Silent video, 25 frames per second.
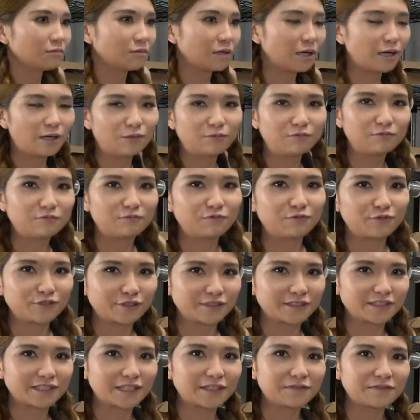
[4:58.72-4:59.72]
Oh, for
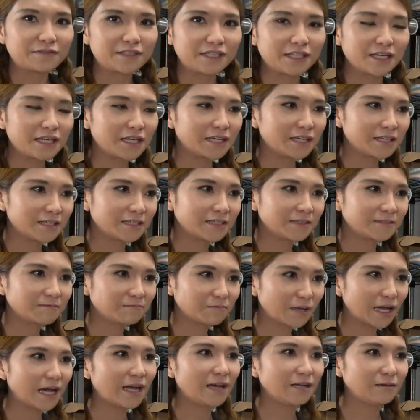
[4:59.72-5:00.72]
the safety,
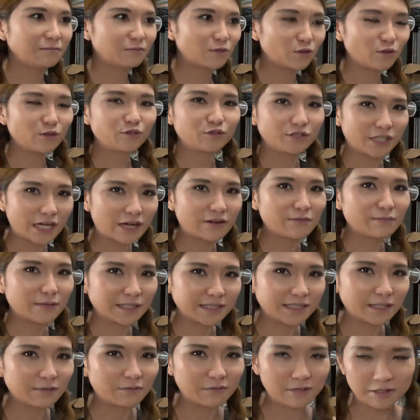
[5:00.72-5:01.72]
I'm going to cover
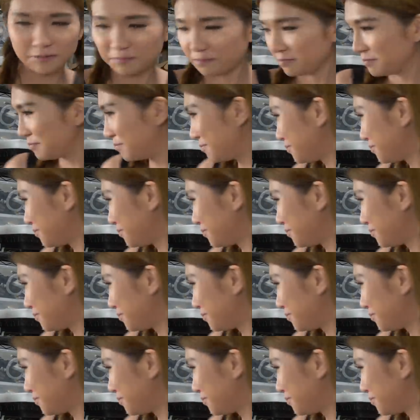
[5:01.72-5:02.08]
myself up.